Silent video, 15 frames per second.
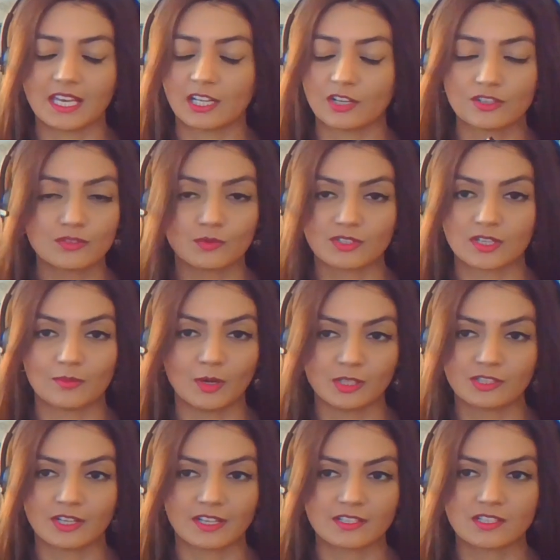and I just want to
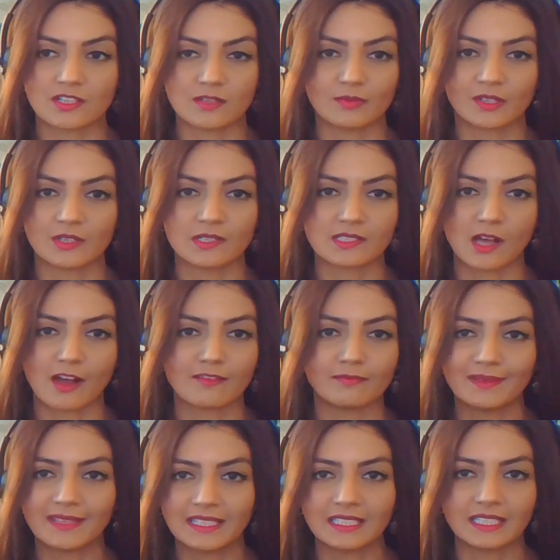apologize to you because
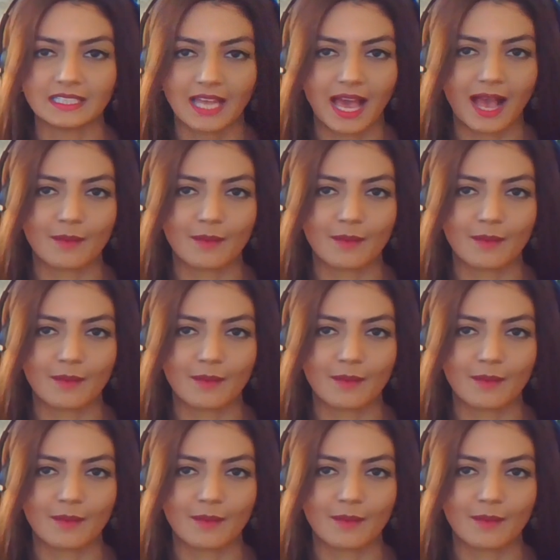I've been an